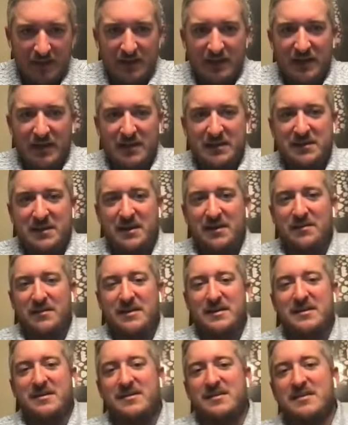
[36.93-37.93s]
Hey
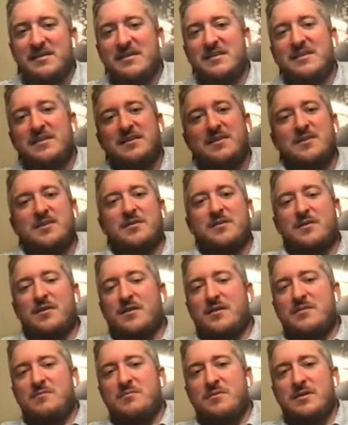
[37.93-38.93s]
Kelly, you're
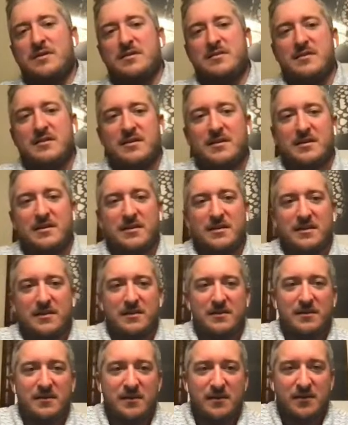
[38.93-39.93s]
on with
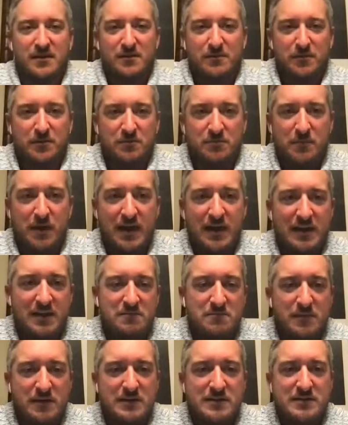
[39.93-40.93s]
Matt and
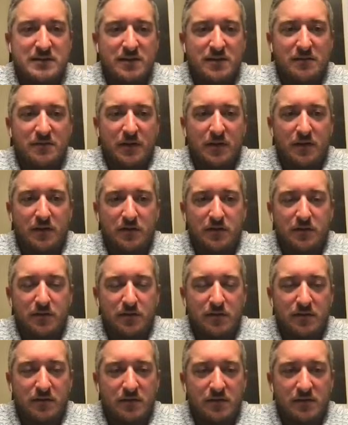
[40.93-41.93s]
myself. How you doing?